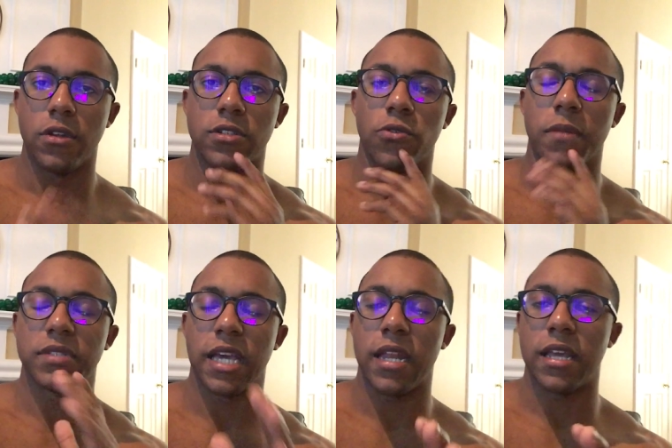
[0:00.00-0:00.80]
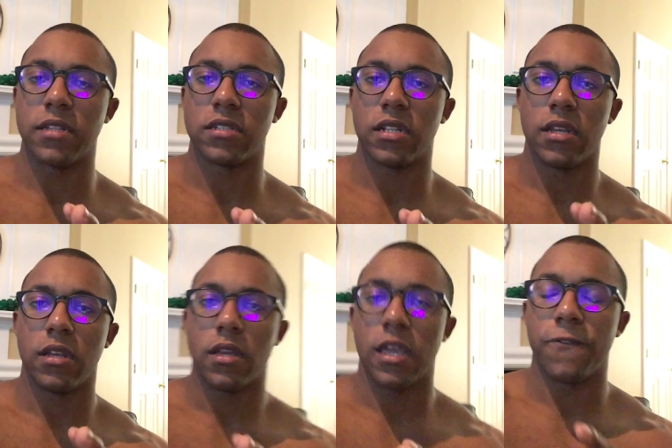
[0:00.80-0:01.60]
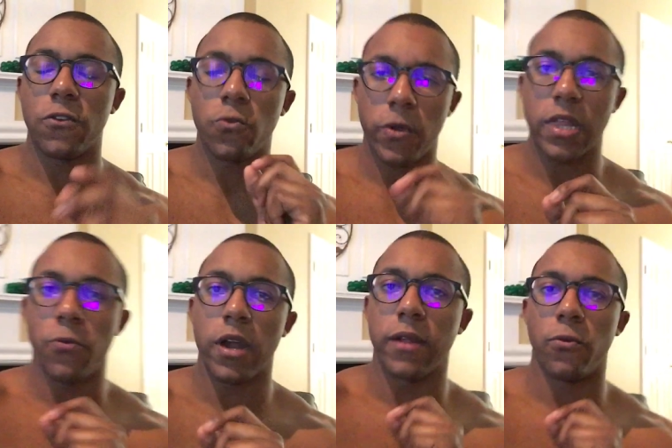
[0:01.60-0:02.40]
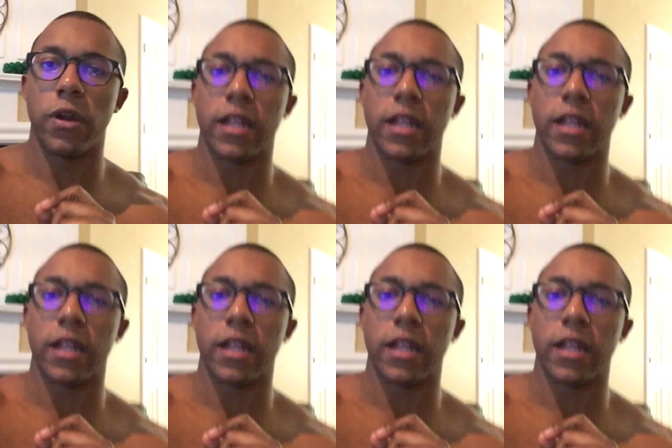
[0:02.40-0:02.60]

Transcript: So what I'm saying is, if you really want